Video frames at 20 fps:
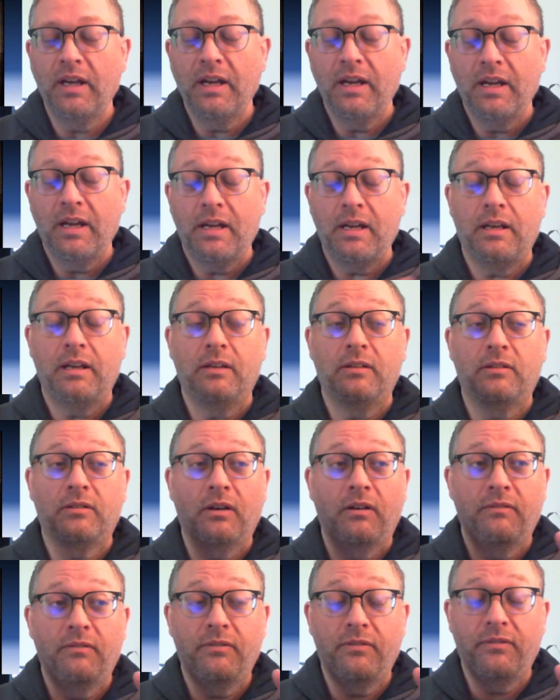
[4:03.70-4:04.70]
It is
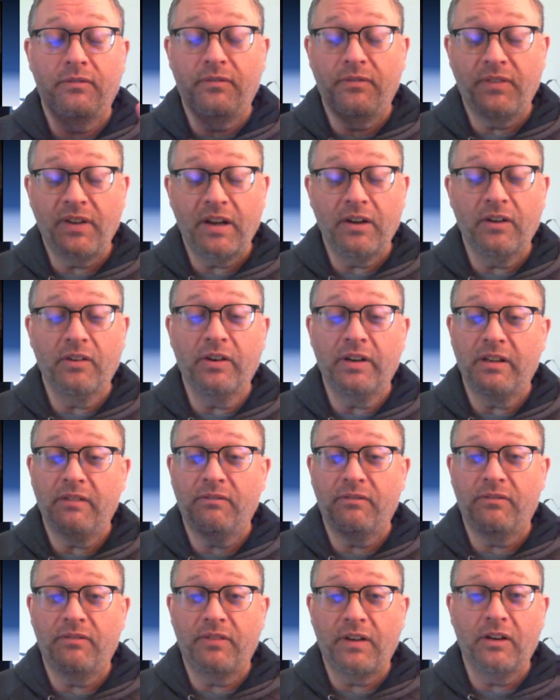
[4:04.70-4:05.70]
a very,
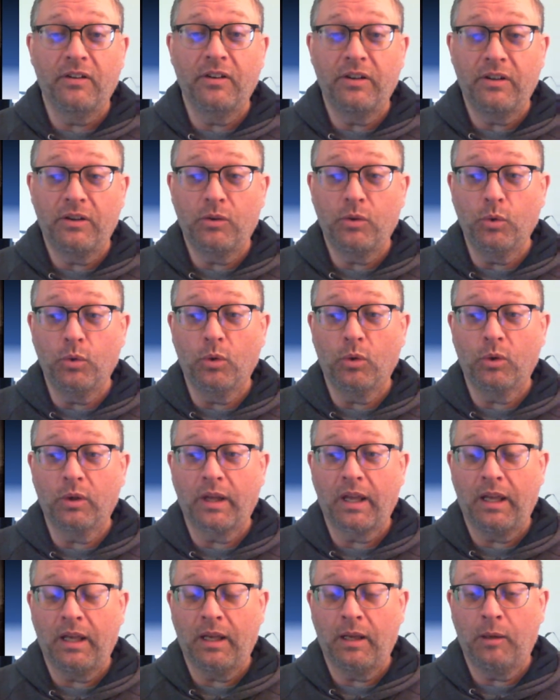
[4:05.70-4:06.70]
very cool
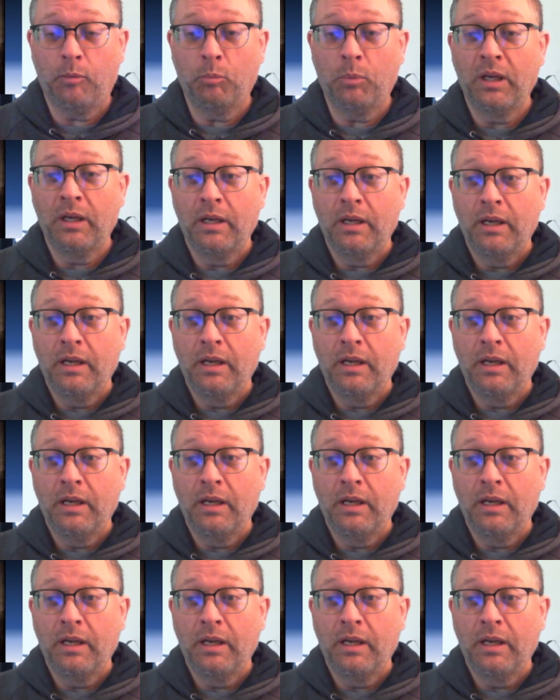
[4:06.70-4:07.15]
game,